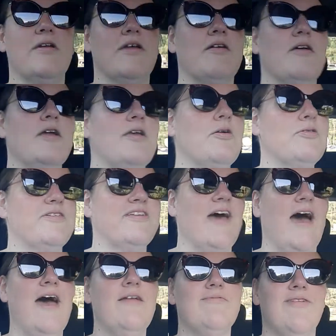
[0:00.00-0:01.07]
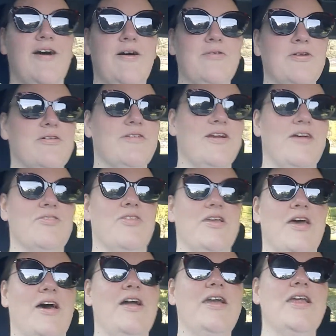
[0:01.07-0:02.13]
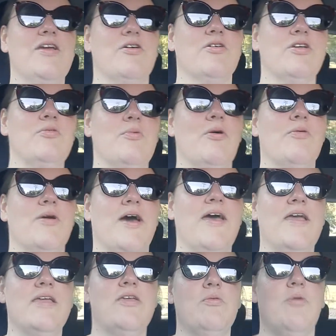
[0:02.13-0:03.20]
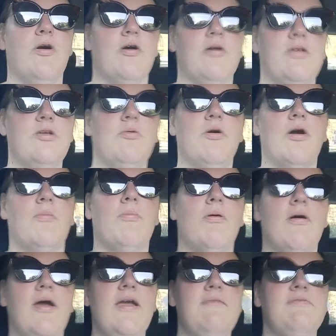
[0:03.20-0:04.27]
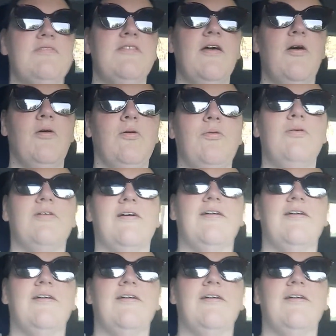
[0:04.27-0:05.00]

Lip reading: and there ain't no sidewalk or nothing. Honey, are you okay? You are a brave soul.